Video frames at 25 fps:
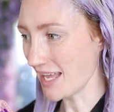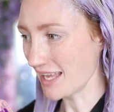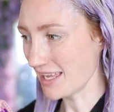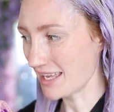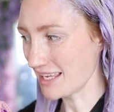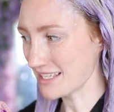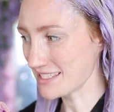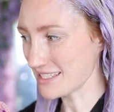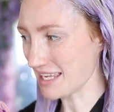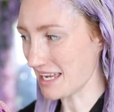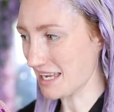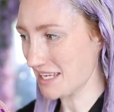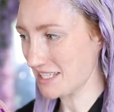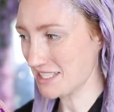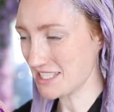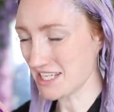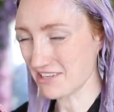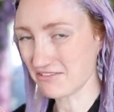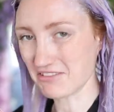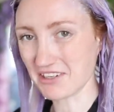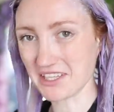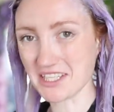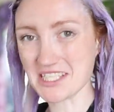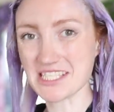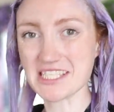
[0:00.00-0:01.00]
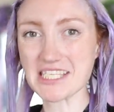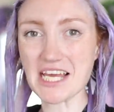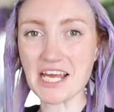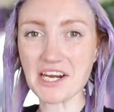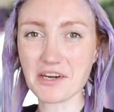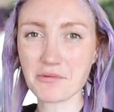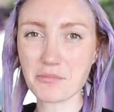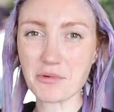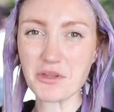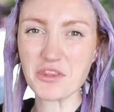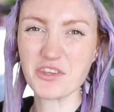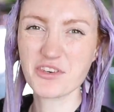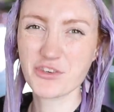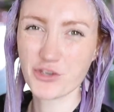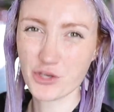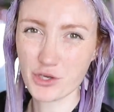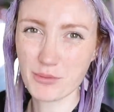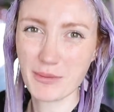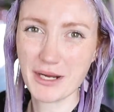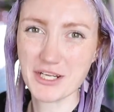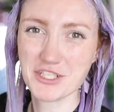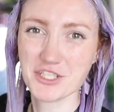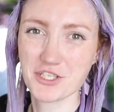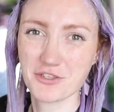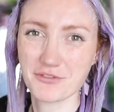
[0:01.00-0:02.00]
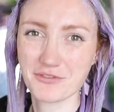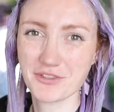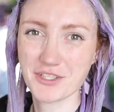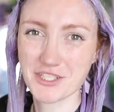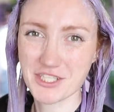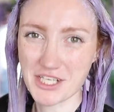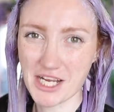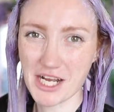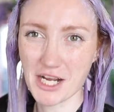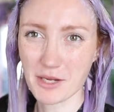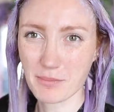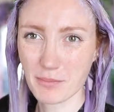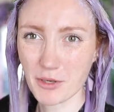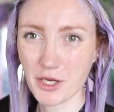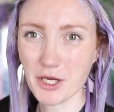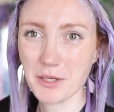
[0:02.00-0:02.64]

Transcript: I guess I definitely started with too much of the dark